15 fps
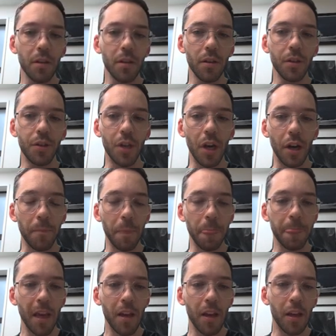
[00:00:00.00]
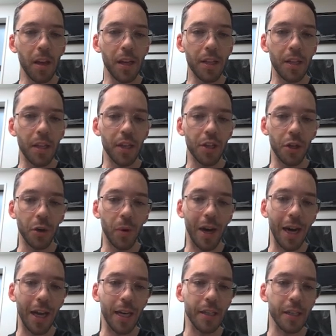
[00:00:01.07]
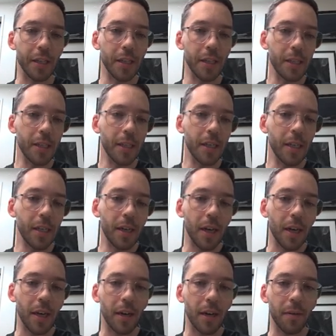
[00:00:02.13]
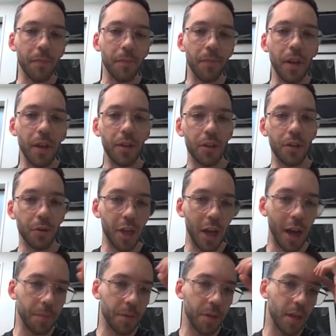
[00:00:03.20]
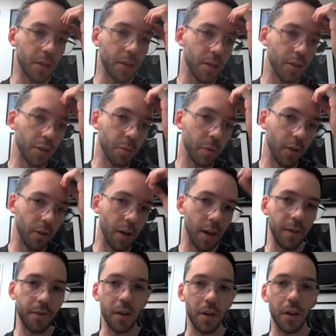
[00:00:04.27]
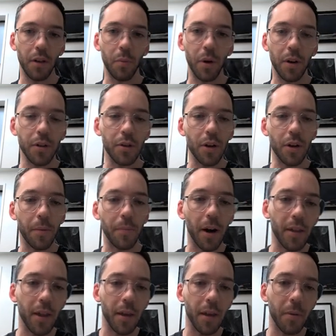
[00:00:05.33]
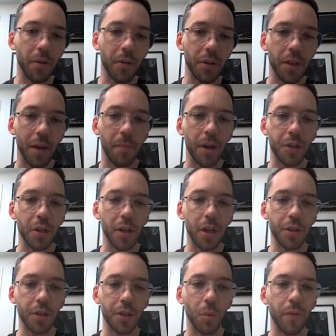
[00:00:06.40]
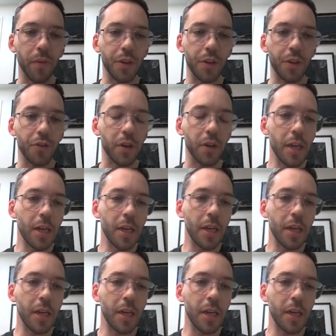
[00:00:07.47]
So here's the issue highlighted. These two chaps here, so this one on the left and then the one on the top right, they're both the same patient. He's a war veteran.